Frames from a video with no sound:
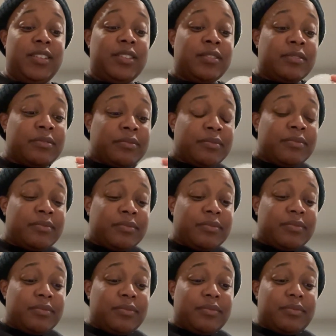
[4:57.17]

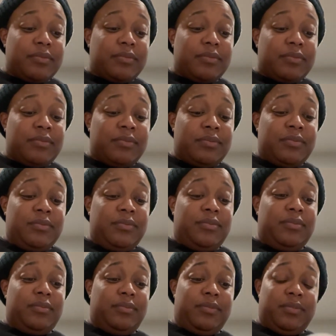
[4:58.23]

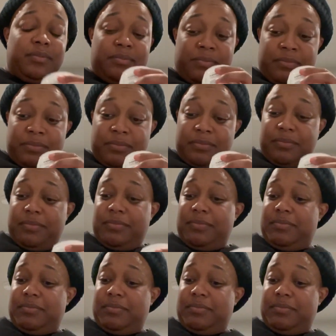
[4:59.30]
[no speech]